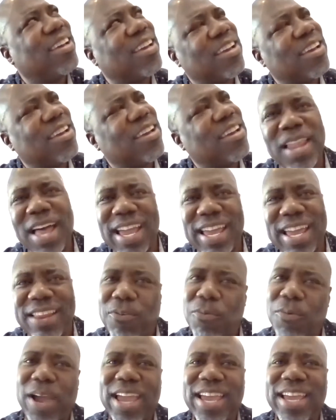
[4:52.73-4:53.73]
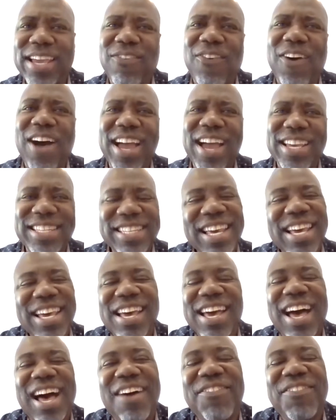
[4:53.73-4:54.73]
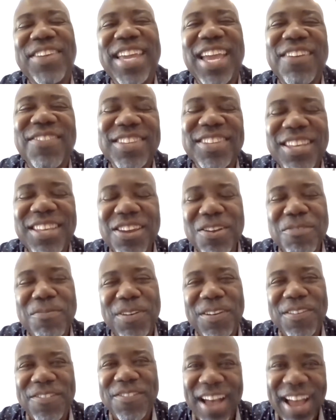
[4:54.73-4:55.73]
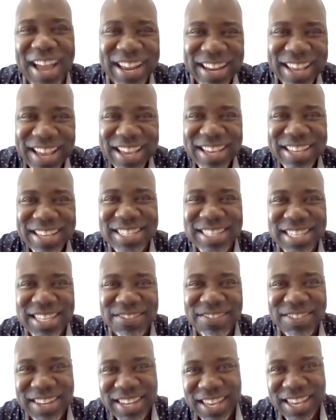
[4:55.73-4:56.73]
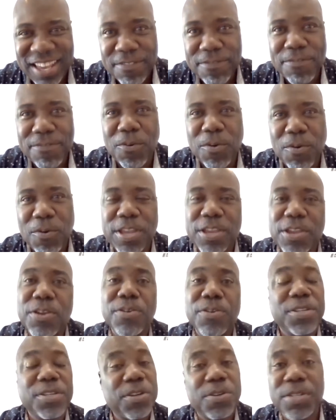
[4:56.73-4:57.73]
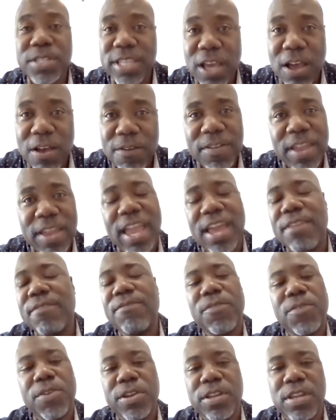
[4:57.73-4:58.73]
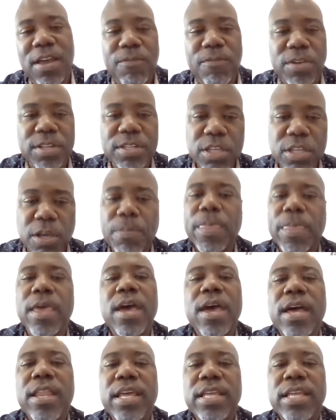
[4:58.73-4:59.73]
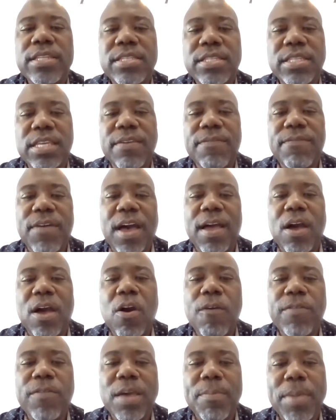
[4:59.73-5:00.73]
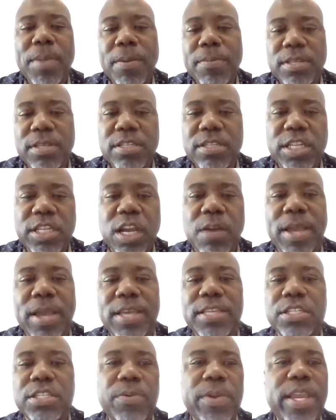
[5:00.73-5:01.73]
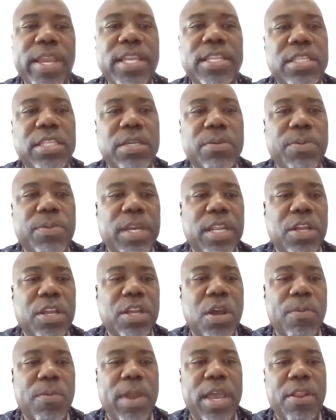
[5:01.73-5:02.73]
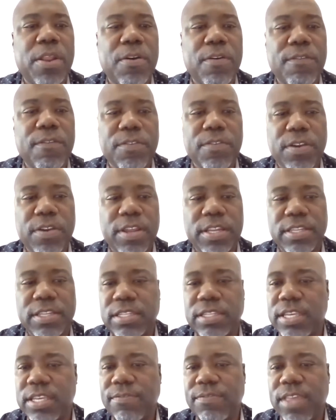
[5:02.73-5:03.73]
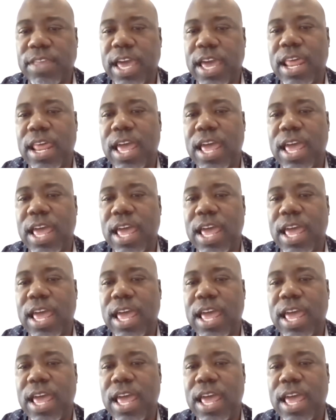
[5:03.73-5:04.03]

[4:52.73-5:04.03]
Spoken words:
compliant-wise, be able to provide CBD for yourself and for your loved ones. So let's see if I, hopefully I'm able to share my screen. So we're going to go right over and see if that